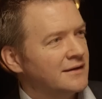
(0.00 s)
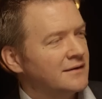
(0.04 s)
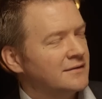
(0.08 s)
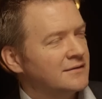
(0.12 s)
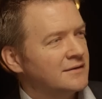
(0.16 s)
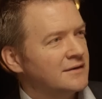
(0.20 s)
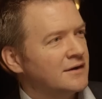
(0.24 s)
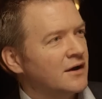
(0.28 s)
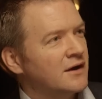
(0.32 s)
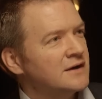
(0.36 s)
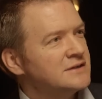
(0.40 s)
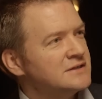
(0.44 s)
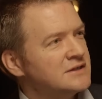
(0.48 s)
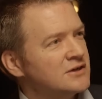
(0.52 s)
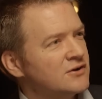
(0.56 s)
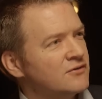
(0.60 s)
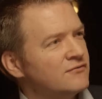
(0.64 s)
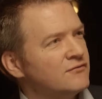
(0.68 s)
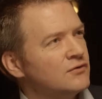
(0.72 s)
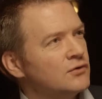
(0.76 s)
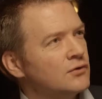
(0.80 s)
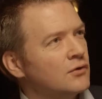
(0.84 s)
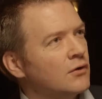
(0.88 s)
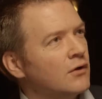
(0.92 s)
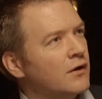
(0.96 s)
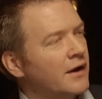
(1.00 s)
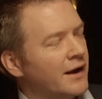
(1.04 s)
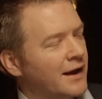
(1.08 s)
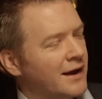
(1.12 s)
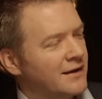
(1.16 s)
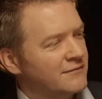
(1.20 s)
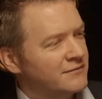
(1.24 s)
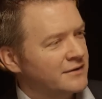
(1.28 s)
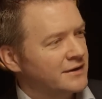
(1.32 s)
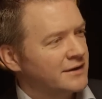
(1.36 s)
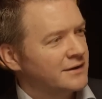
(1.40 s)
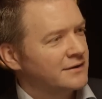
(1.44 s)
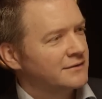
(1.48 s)
the idea of not
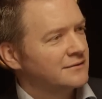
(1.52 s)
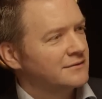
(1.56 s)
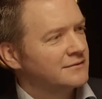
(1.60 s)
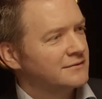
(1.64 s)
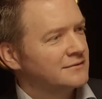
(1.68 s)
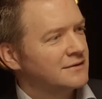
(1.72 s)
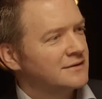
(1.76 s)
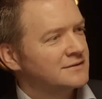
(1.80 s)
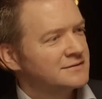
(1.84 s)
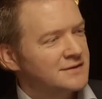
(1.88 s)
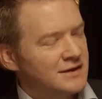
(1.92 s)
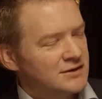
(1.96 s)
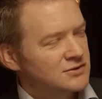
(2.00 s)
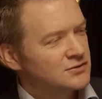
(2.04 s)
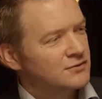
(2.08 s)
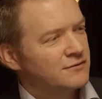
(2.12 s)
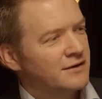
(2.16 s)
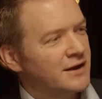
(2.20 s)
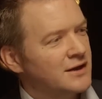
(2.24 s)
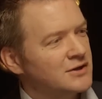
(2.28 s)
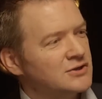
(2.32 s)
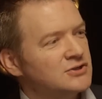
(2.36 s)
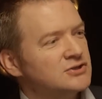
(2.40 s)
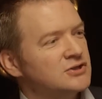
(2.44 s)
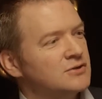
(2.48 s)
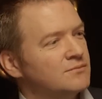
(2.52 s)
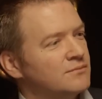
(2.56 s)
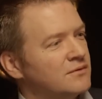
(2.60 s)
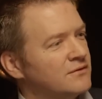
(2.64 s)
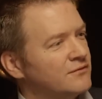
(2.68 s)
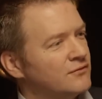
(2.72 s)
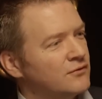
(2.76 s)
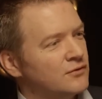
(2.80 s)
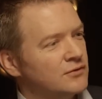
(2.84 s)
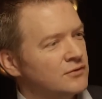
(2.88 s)
having a sexual relationship before